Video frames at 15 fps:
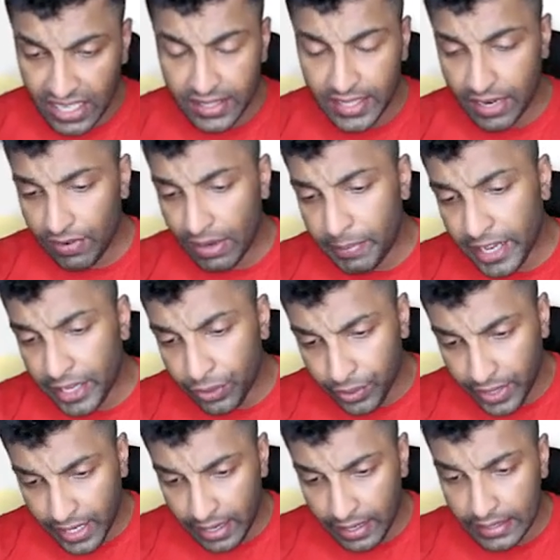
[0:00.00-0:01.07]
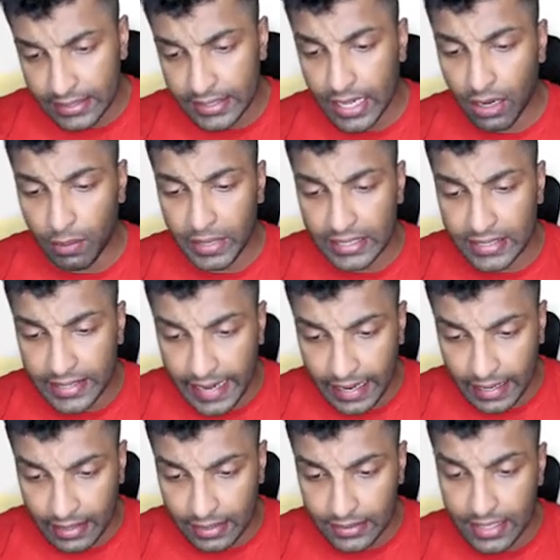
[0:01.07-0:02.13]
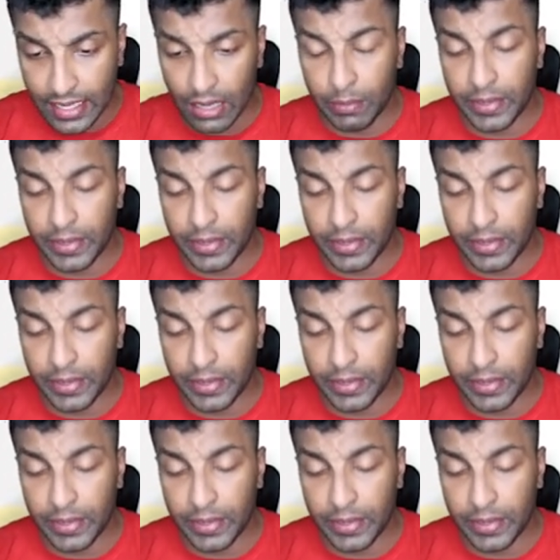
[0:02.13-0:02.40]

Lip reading: there will be a union list, there will be a state list, there will